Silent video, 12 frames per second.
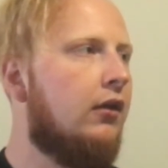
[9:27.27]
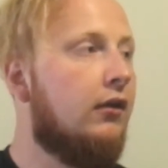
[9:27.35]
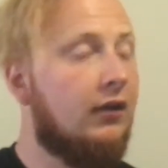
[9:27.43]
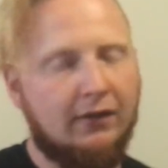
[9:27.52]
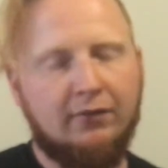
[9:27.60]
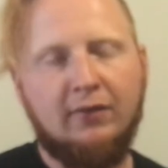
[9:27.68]

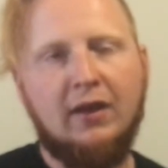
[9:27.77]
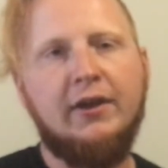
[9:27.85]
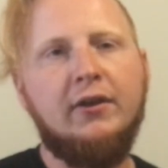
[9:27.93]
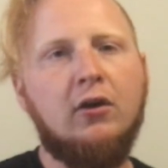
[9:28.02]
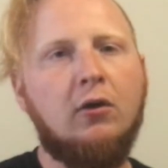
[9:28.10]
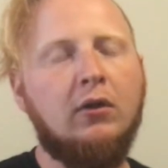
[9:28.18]
Yes, I
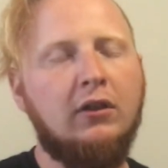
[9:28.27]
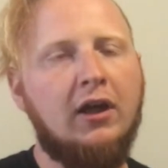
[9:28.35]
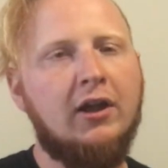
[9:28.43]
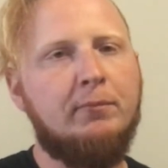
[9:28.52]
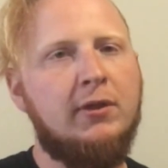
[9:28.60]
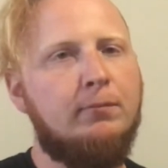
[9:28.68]
know a
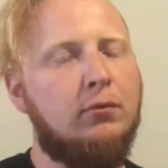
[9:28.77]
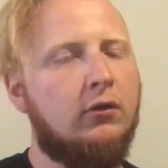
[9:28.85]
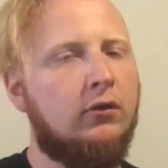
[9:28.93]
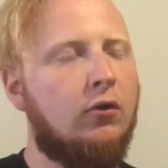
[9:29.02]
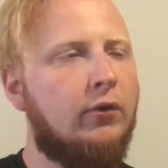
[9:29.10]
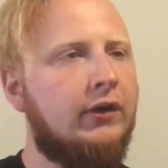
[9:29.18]
lot of people
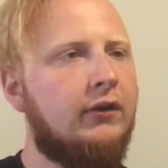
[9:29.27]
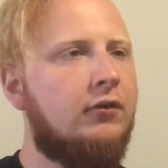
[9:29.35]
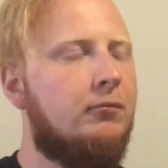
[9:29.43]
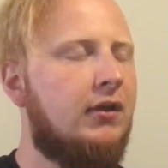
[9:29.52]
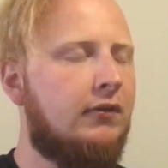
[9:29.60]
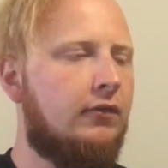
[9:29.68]
are going to
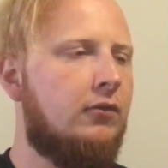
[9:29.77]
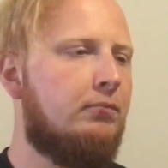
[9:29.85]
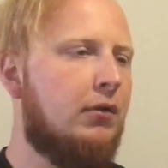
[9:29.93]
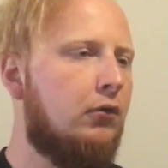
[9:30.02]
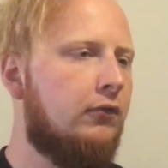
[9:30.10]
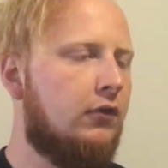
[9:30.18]
miss the
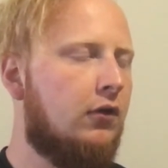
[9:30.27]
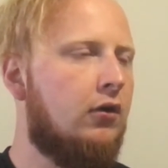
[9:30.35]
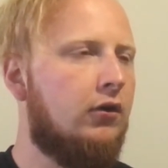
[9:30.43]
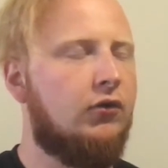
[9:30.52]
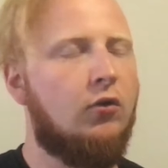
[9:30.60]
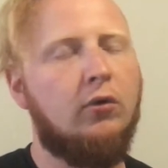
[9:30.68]

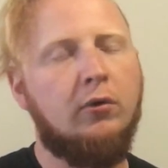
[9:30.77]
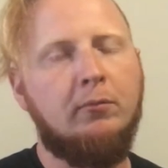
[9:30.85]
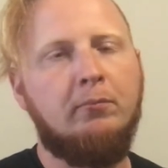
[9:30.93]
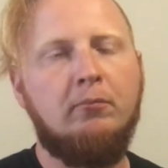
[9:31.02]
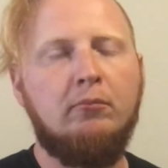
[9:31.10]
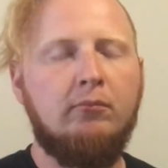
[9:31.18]
post-hardcore
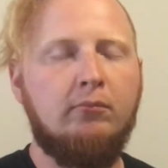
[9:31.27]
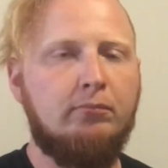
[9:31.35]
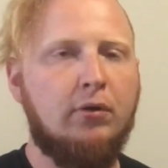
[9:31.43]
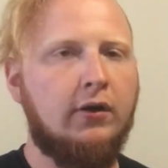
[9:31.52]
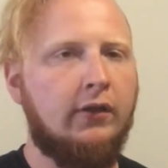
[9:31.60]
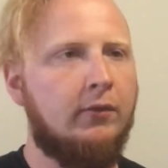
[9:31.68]

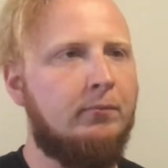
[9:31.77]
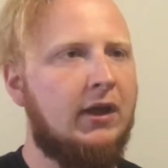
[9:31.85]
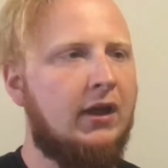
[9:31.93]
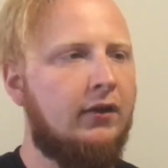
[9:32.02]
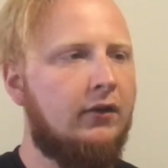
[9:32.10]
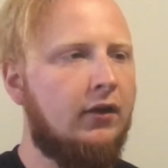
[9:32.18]
part of the
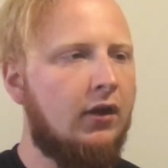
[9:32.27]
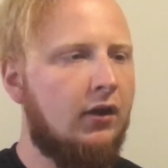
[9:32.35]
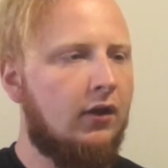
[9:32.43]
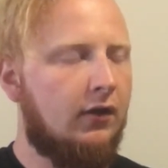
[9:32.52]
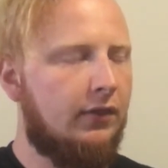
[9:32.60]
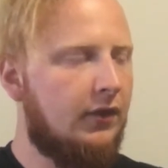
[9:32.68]
band,
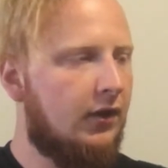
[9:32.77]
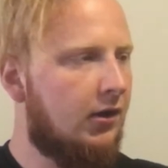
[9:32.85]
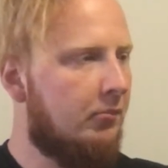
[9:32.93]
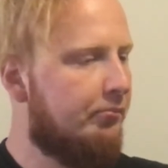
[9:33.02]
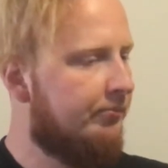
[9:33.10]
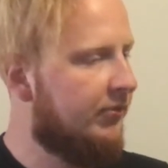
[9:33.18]

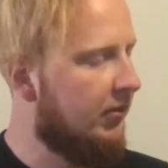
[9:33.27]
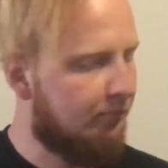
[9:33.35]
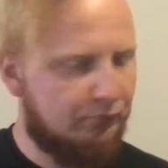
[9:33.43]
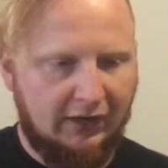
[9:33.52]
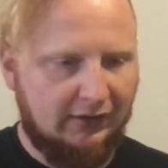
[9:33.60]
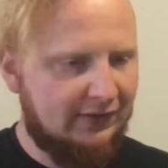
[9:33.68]
the
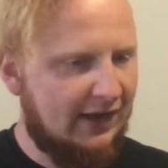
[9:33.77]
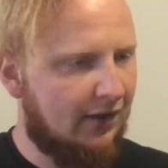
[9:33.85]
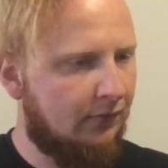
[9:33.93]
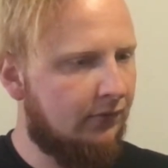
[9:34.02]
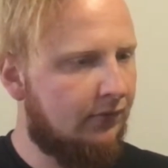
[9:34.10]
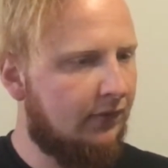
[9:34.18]

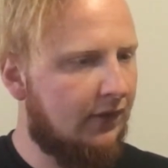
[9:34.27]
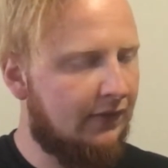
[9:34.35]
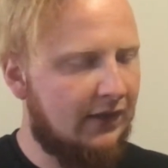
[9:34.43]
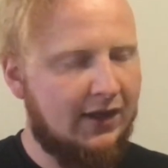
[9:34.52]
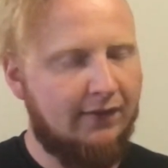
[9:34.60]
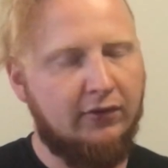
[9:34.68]
breakdowns and the
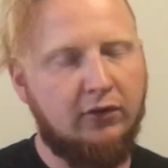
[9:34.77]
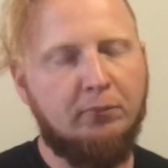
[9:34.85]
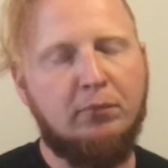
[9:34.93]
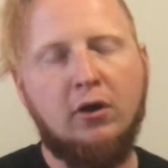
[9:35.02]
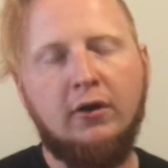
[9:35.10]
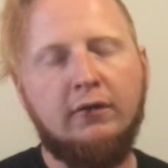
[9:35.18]
heavier
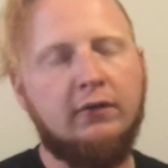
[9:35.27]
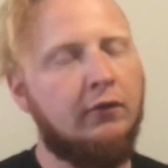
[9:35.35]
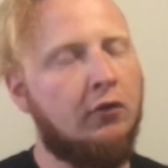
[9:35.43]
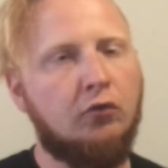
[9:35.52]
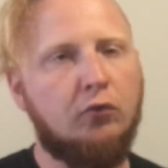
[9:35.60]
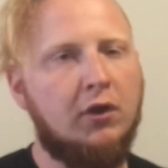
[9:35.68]
parts and
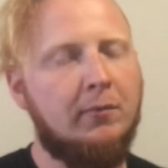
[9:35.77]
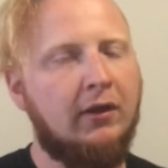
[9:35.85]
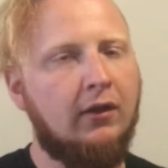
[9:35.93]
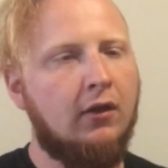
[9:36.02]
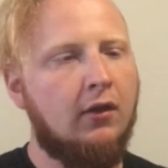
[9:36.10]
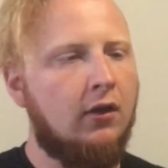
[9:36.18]
the
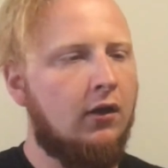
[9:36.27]
screaming,